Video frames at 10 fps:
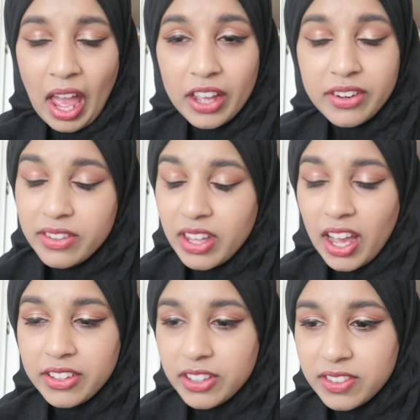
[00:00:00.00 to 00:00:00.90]
I
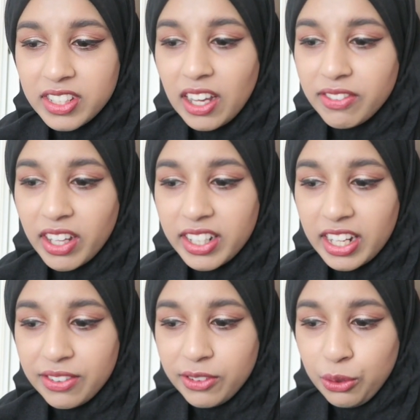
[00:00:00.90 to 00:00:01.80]
don't think I've heard
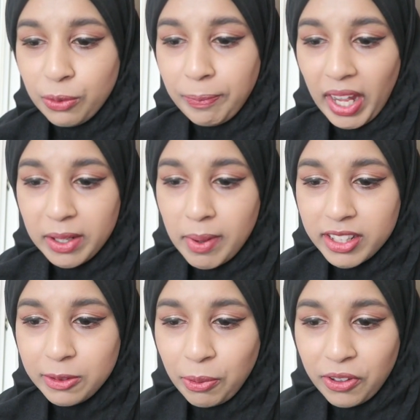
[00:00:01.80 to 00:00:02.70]
anyone talk bad
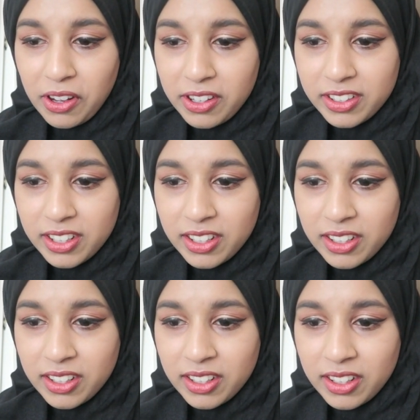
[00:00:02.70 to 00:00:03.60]
about this product.
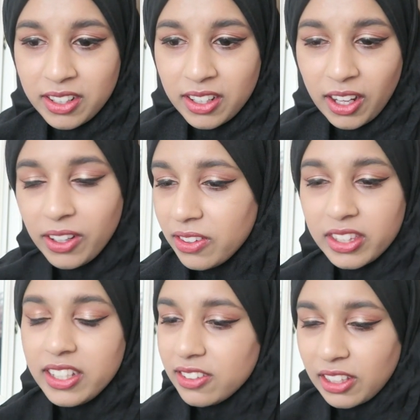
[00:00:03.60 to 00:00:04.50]
I don't
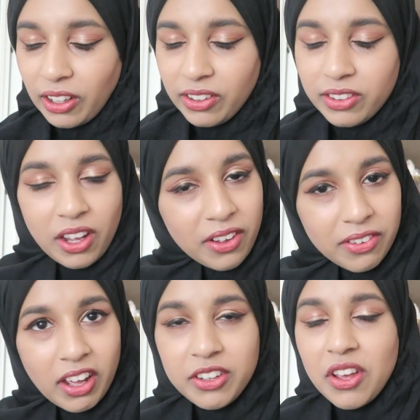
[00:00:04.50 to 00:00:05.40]
think so.
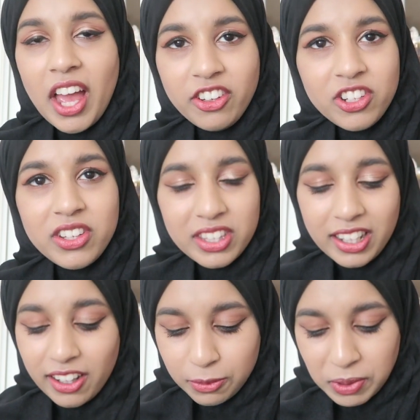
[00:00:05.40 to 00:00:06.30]
No, I don't actually
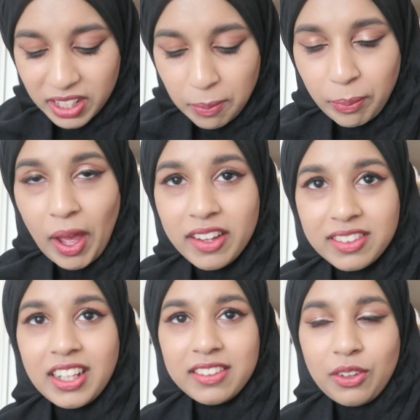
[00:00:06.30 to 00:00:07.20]
think there's been a
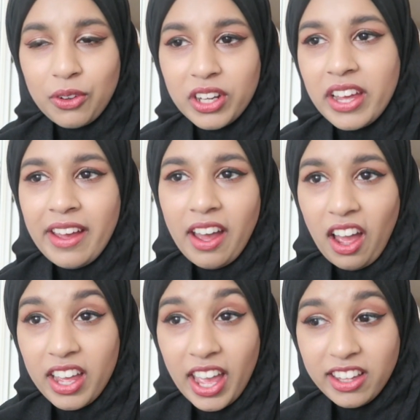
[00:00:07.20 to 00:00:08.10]
person that's gone,
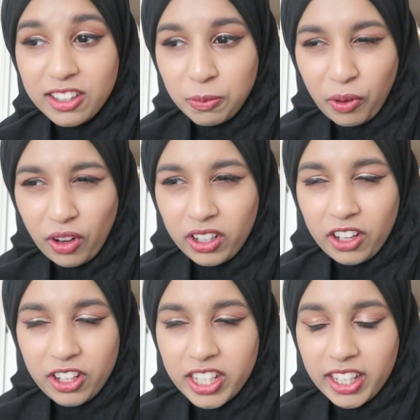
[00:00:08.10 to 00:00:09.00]
I hate this product,
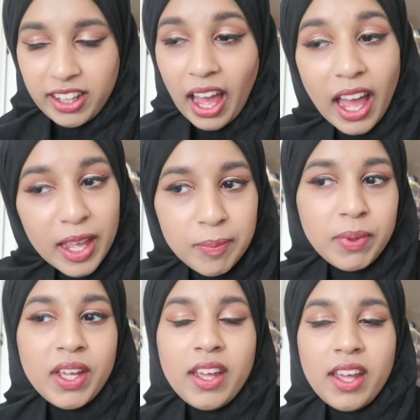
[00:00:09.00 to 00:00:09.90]
I don't get the hype.